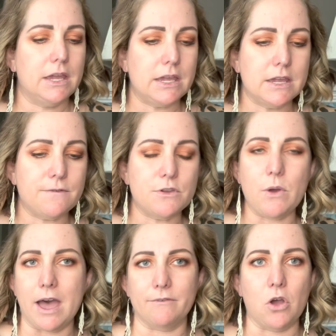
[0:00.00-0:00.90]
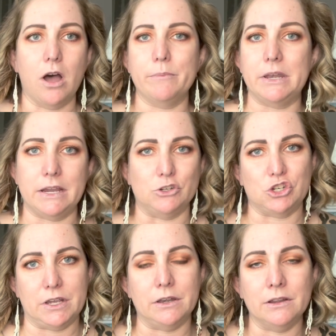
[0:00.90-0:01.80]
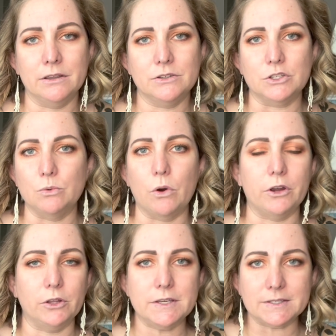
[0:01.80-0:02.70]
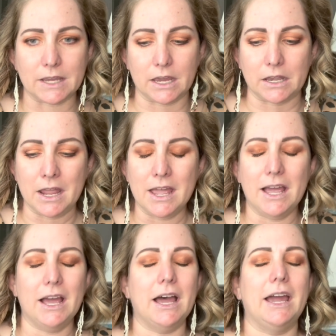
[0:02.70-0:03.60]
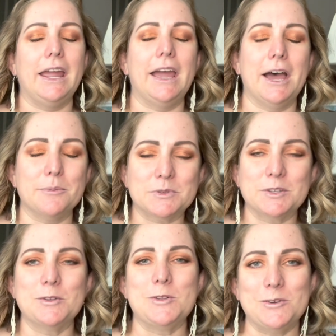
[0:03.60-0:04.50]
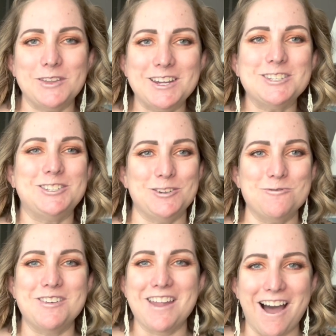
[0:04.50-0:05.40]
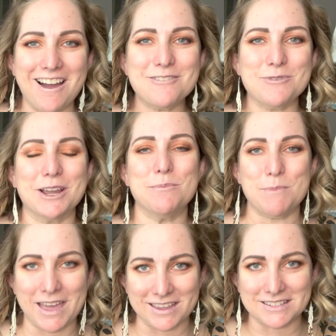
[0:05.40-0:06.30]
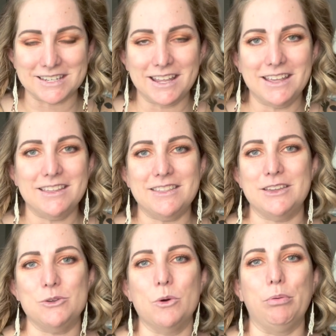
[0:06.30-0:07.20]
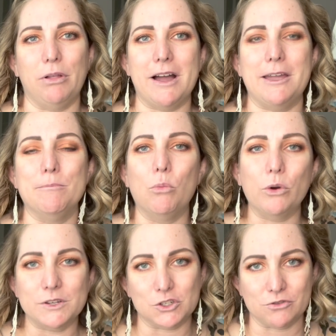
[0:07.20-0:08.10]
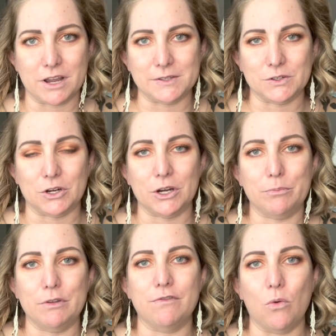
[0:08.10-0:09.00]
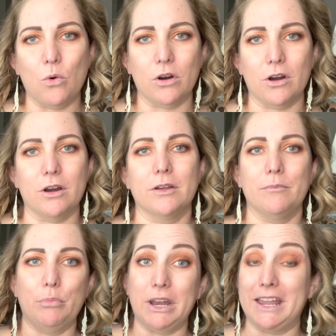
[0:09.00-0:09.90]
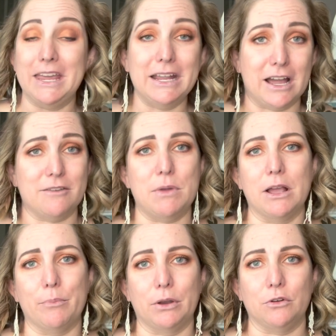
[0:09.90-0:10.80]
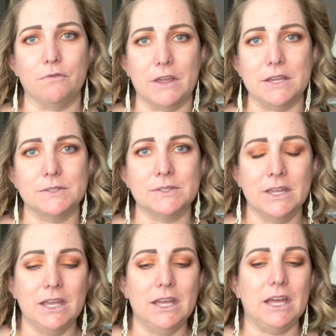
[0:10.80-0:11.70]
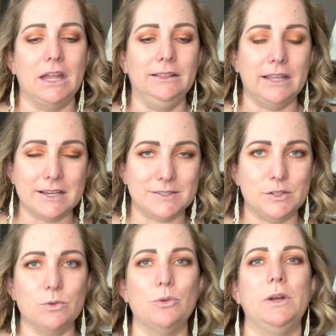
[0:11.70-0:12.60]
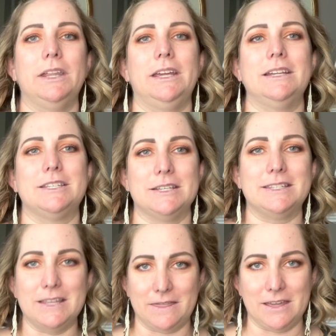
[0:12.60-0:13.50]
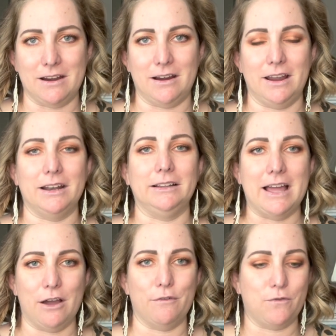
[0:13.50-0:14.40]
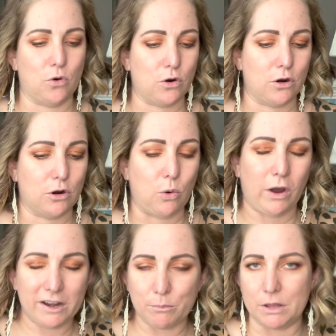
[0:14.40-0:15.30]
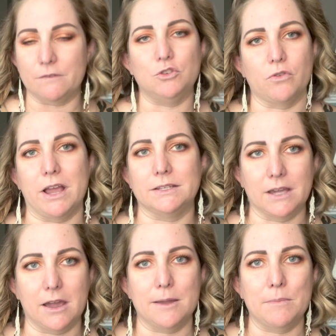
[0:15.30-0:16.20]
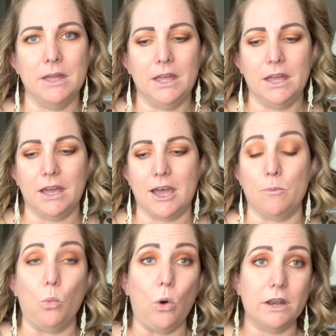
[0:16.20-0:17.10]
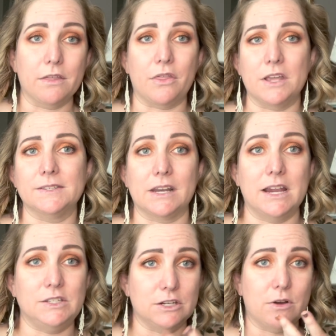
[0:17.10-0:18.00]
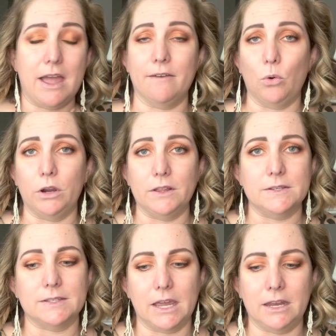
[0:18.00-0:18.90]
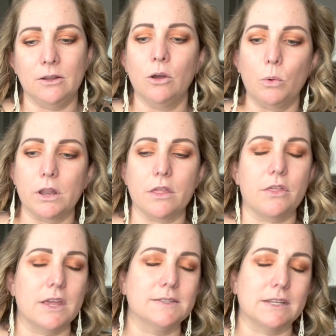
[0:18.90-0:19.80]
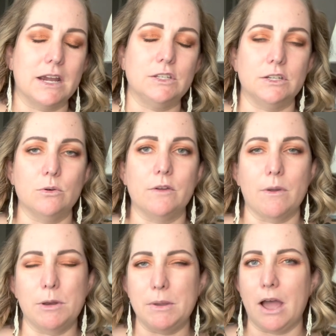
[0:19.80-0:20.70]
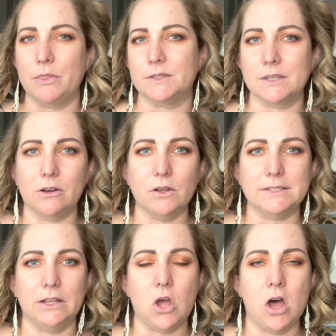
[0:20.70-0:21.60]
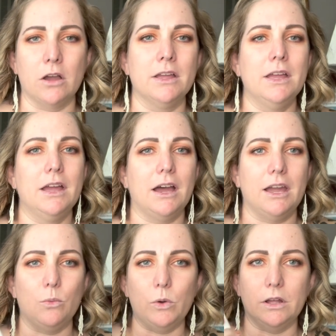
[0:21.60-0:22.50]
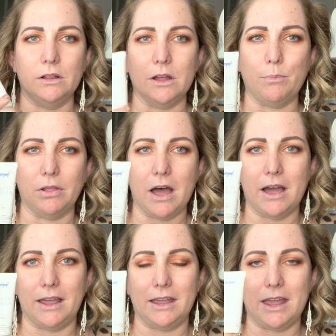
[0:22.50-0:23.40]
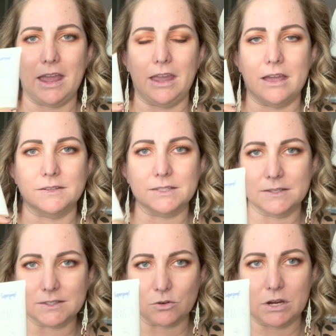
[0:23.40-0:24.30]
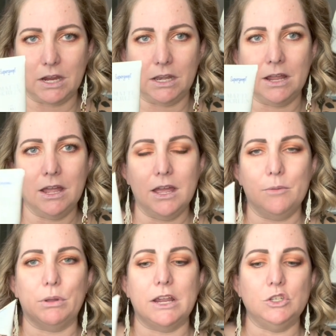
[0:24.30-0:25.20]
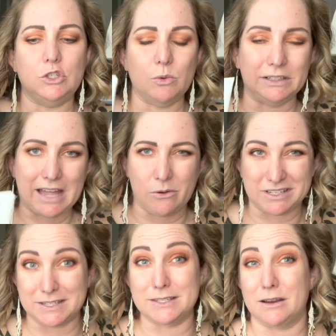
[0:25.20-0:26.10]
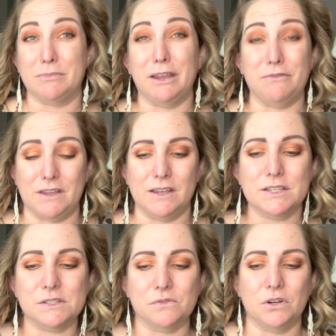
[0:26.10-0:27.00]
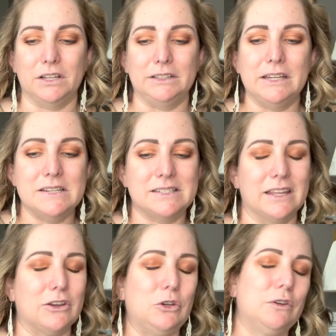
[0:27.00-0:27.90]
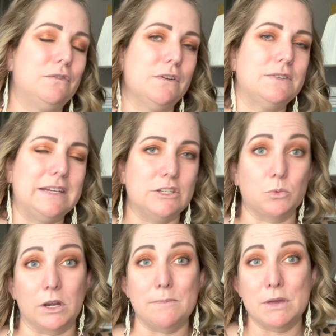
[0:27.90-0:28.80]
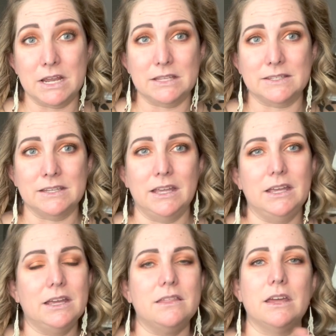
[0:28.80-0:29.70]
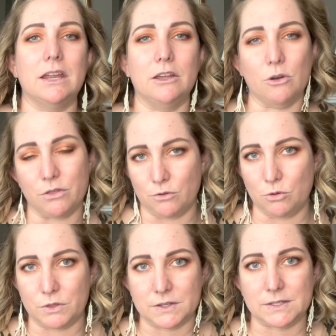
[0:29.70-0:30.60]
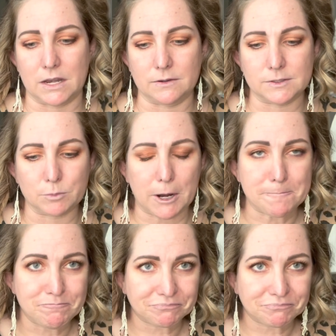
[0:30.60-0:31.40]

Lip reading: If you have combination to oily skin, I absolutely do not recommend that you apply moisturizer before putting any kind of makeup on your face, unless you are willing to sit there and allow for quite a bit of dry time. One of the things that I do, I have oily skin. One of the things that I do, if I'm going to be out in the sun all day long, I will apply a sunscreen, but I do allow it to sit on my face for at least like a good 15 to 20 minutes. Then I go through with the setting spray.